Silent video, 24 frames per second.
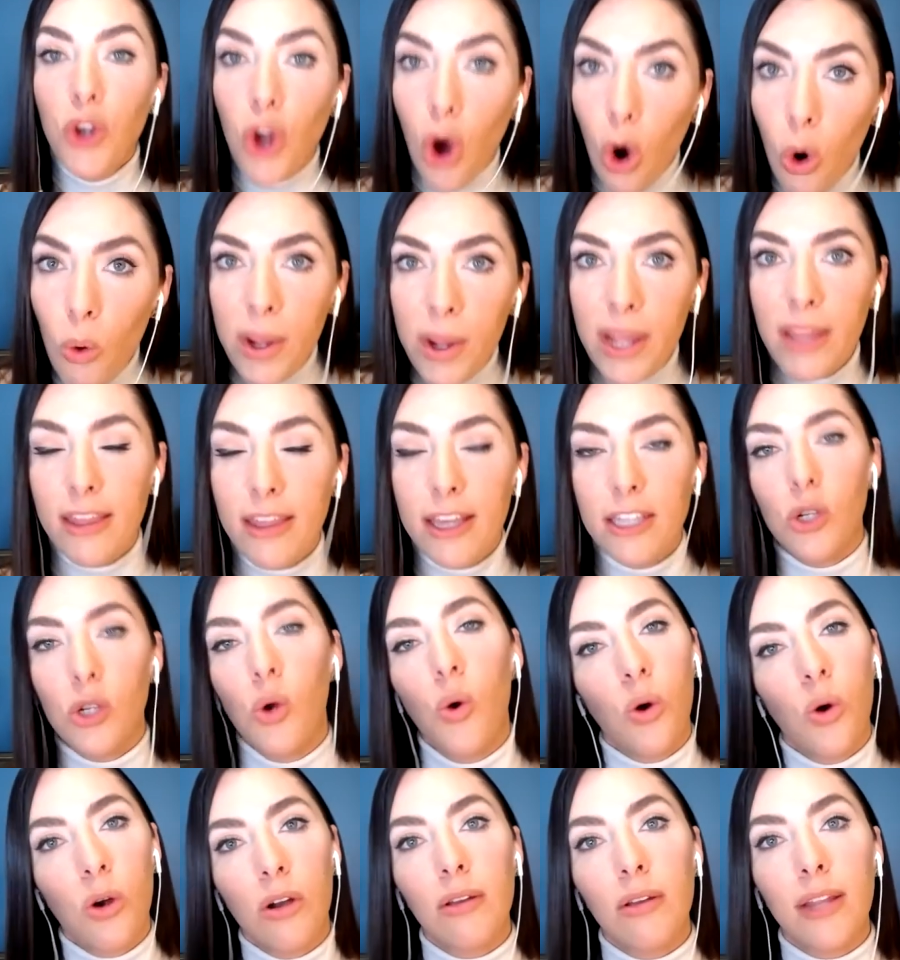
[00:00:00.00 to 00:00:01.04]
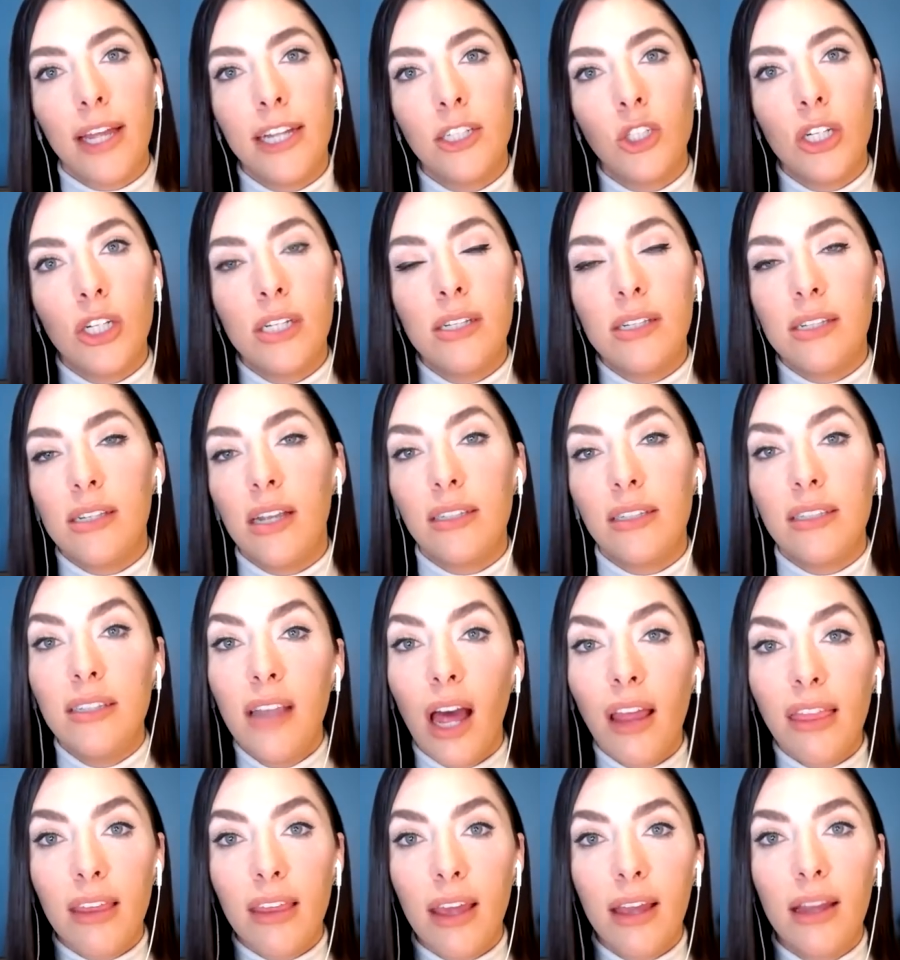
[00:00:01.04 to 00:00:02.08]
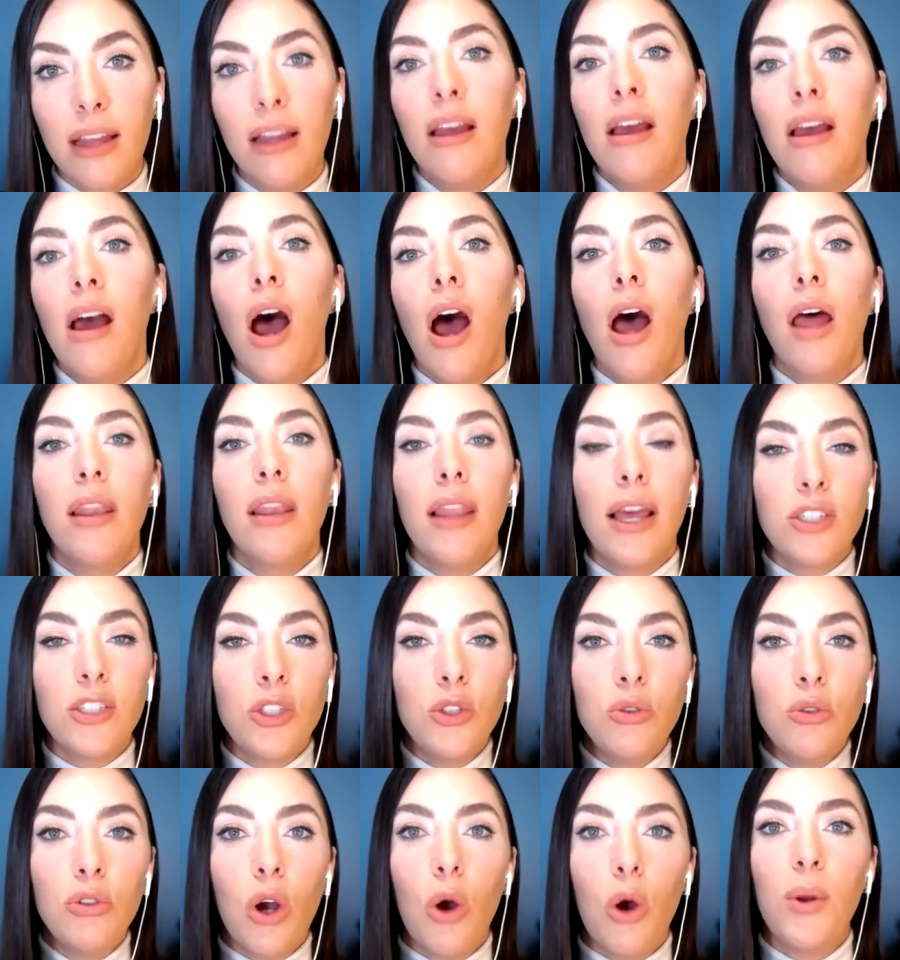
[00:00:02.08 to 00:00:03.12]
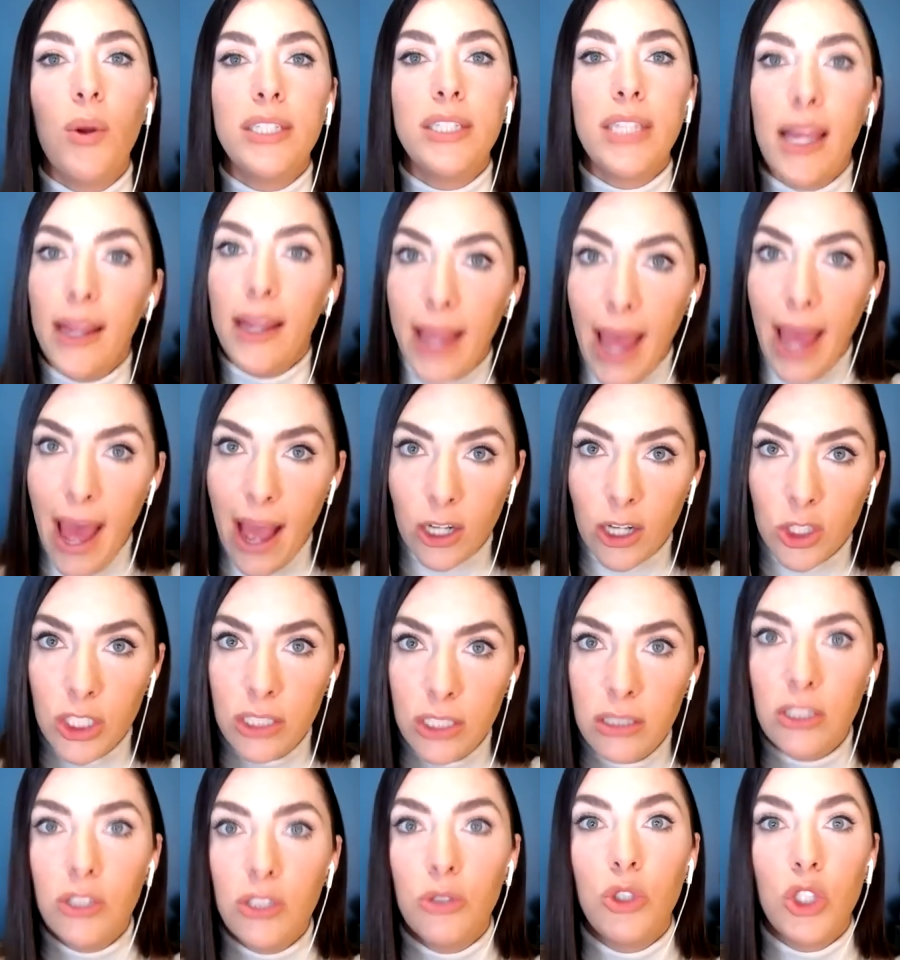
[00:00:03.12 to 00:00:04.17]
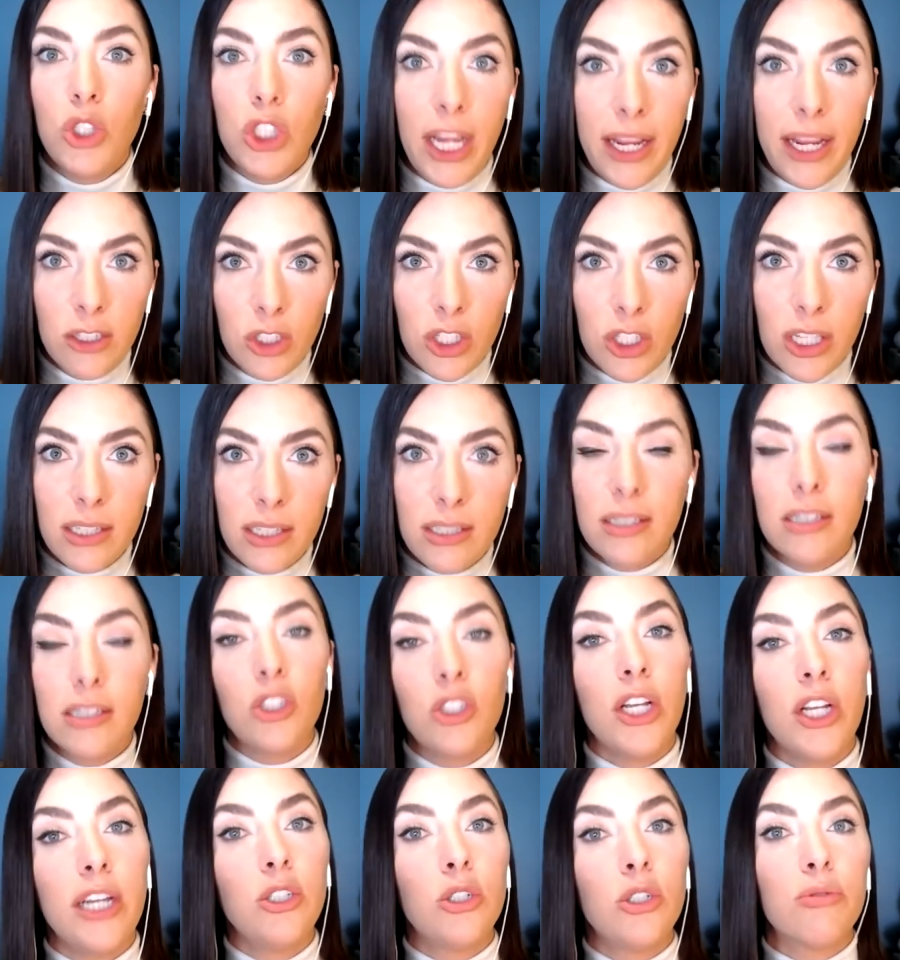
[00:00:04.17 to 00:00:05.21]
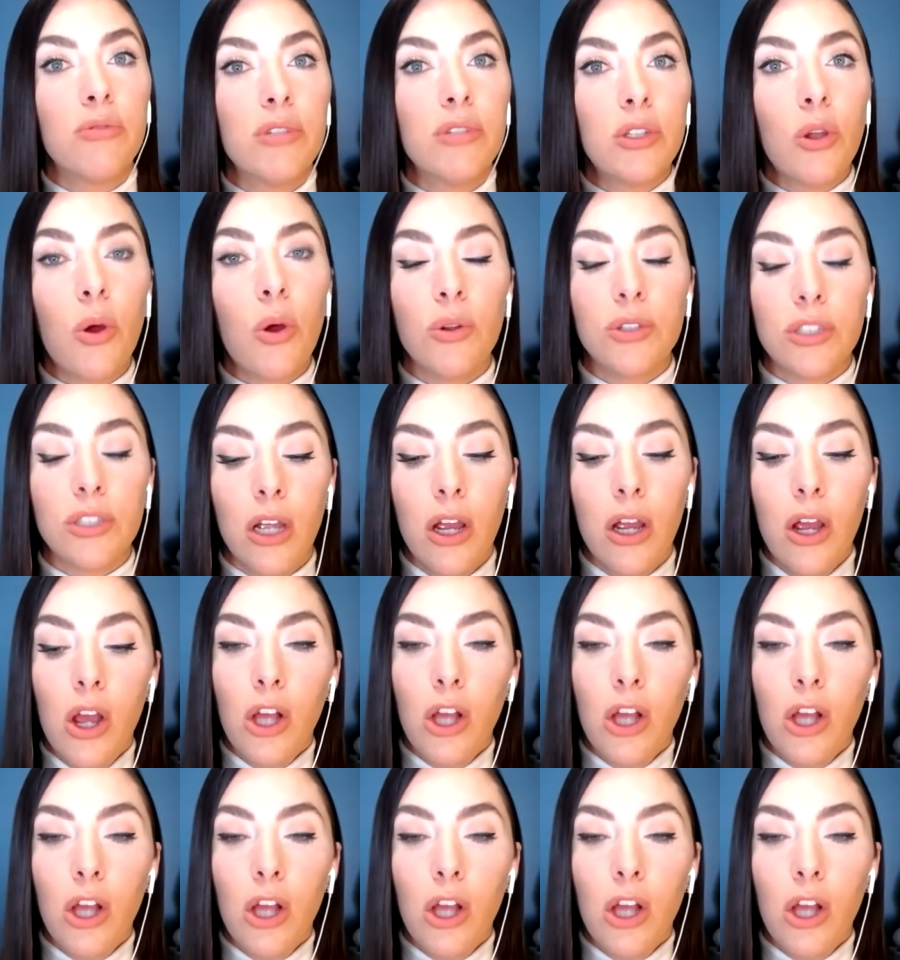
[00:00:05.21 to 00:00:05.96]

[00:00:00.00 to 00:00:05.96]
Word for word: knowing these correlations does nothing unless you go and take action to change this, to change your results.